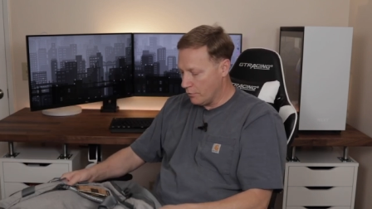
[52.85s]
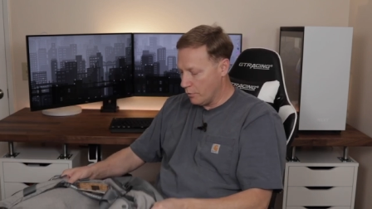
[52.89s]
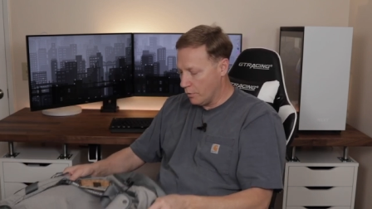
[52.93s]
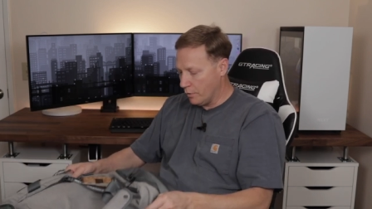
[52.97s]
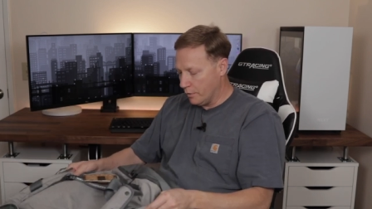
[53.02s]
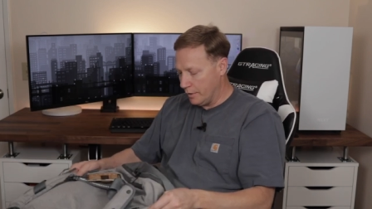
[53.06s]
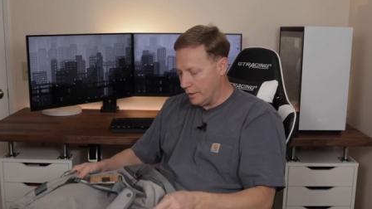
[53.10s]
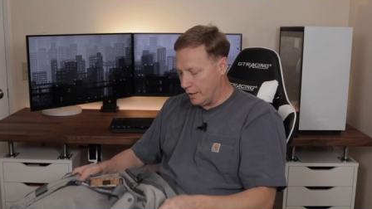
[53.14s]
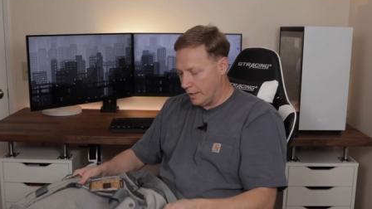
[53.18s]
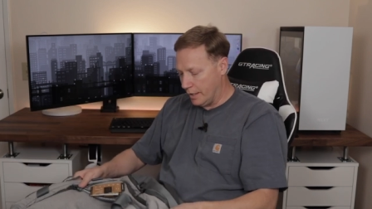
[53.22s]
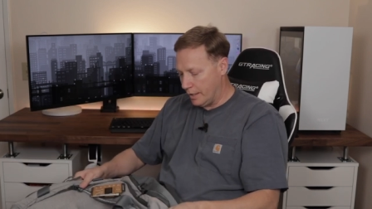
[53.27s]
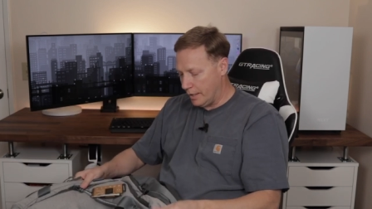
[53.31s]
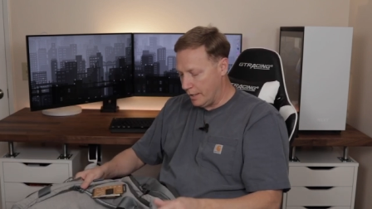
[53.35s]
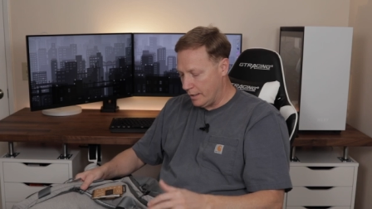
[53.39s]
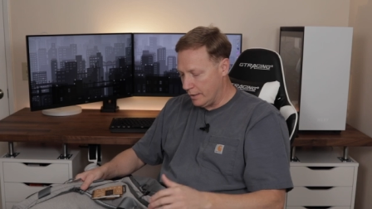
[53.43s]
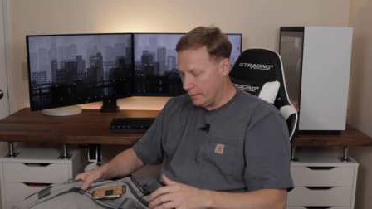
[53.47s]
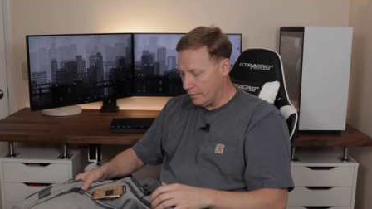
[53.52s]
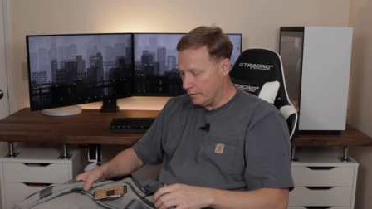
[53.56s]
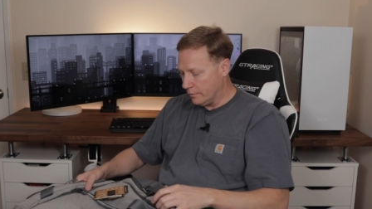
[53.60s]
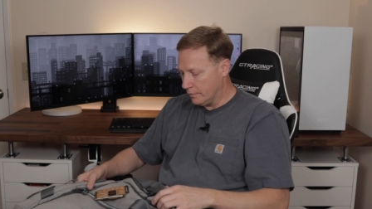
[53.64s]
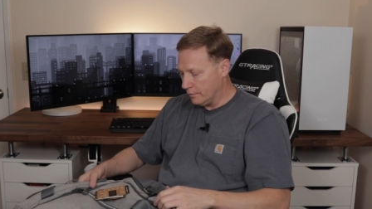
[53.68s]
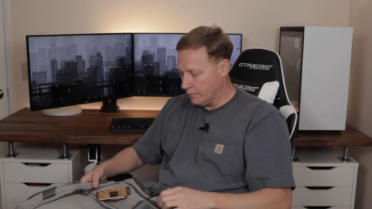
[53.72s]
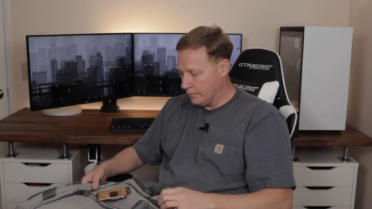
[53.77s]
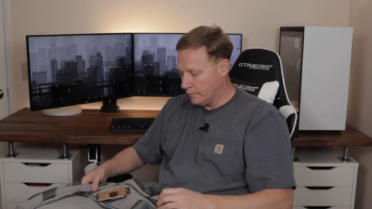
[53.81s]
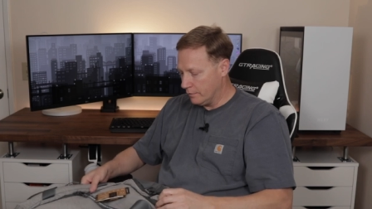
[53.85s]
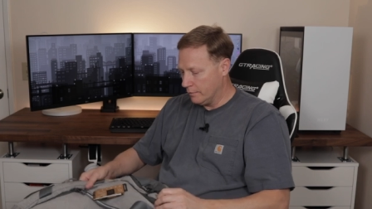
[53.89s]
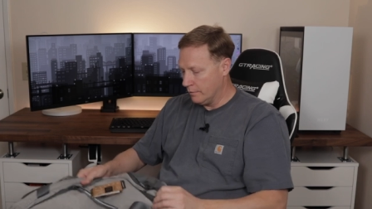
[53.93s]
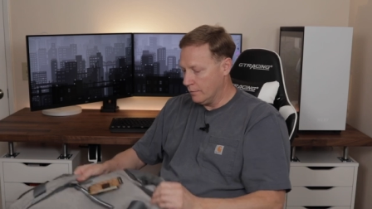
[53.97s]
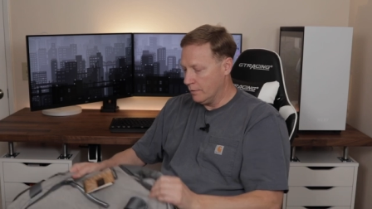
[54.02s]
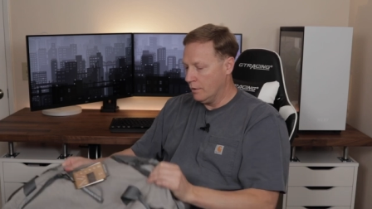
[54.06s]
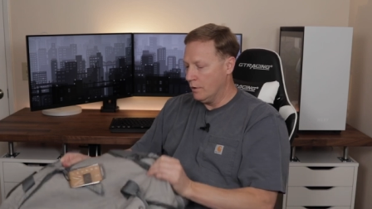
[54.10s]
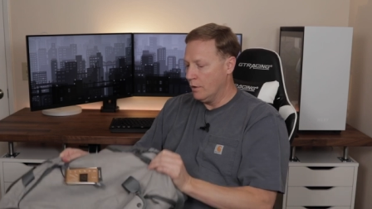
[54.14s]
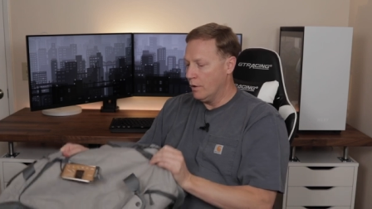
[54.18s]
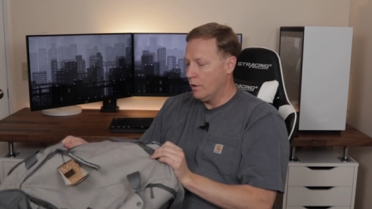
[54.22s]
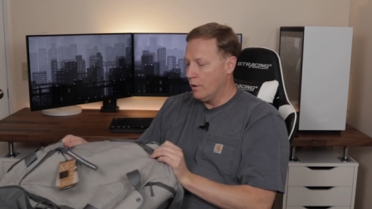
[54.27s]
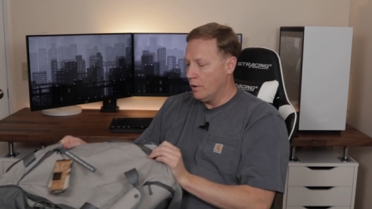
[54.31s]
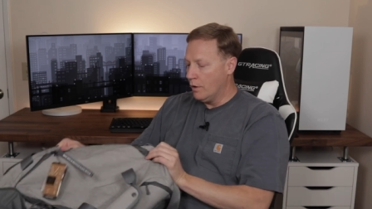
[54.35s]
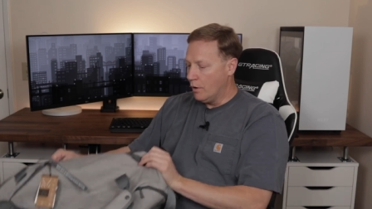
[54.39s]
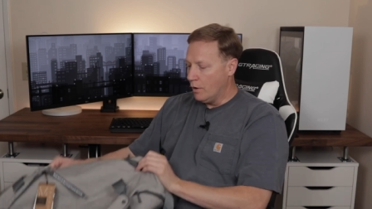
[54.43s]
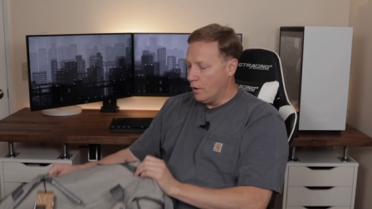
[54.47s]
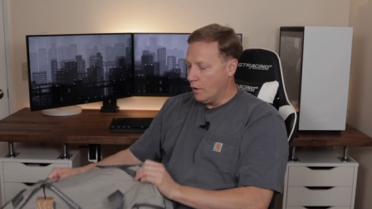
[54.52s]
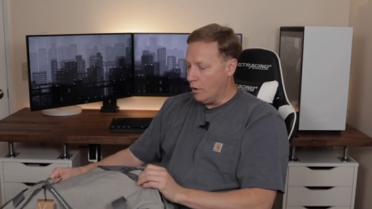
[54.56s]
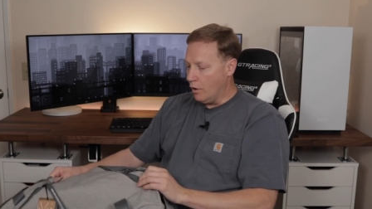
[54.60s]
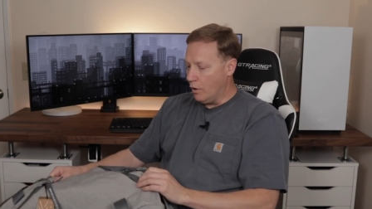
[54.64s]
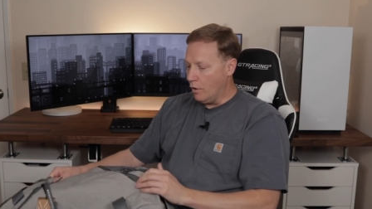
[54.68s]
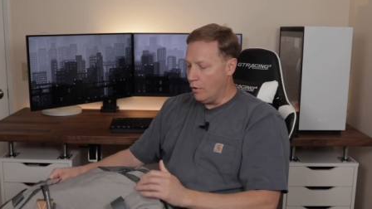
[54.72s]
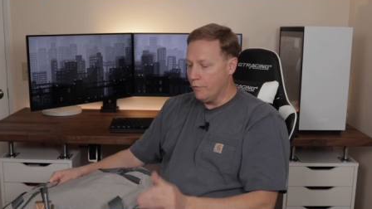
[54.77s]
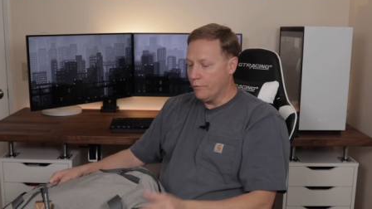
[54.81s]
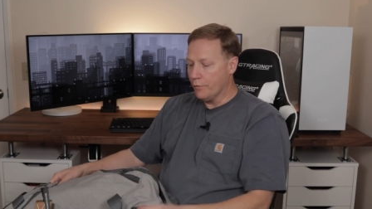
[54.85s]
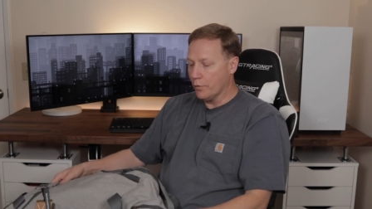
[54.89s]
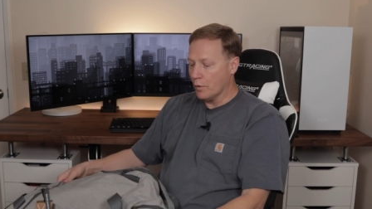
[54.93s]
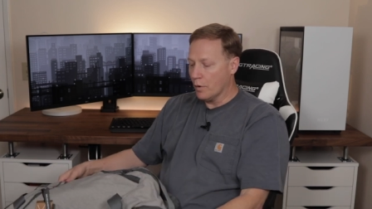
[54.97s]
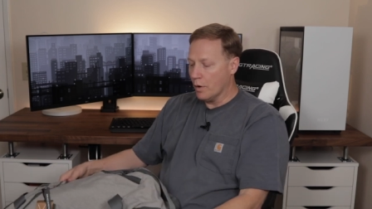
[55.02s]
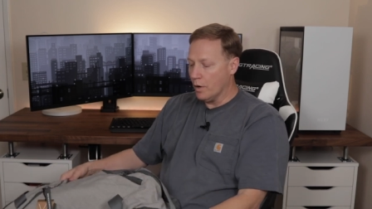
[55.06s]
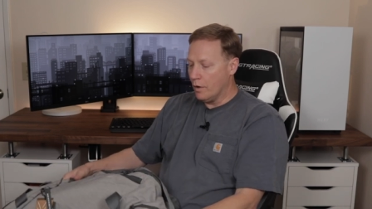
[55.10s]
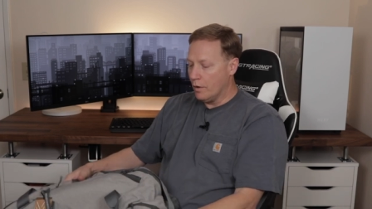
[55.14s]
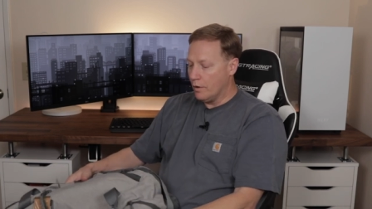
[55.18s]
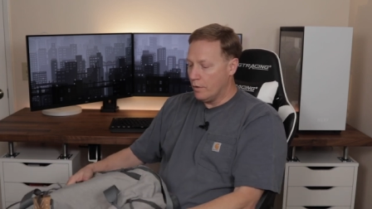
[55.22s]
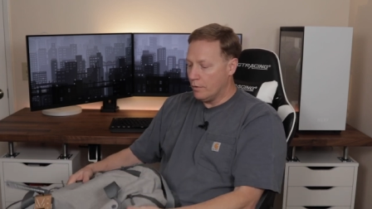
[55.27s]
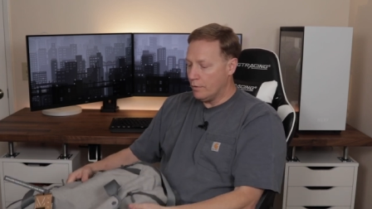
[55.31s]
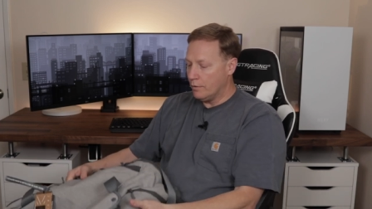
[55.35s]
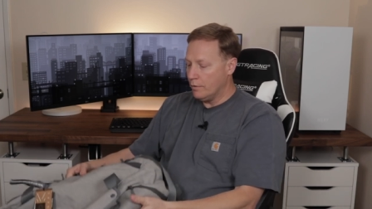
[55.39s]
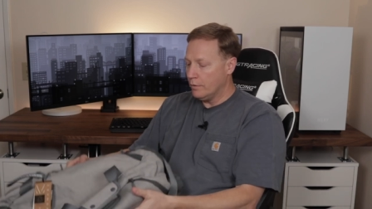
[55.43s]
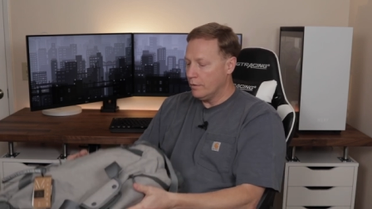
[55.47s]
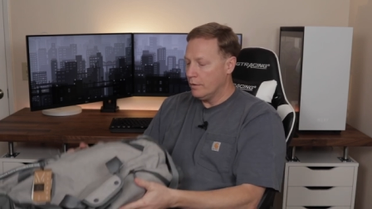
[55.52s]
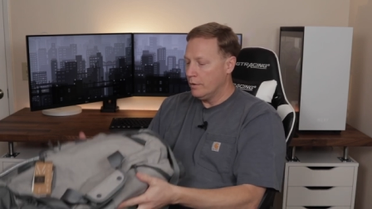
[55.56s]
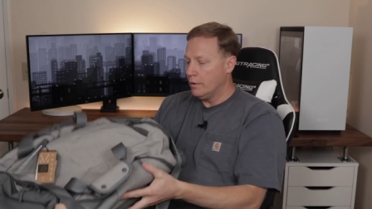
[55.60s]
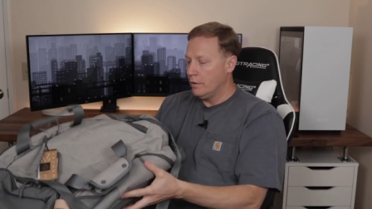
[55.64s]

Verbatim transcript: holding it in overall,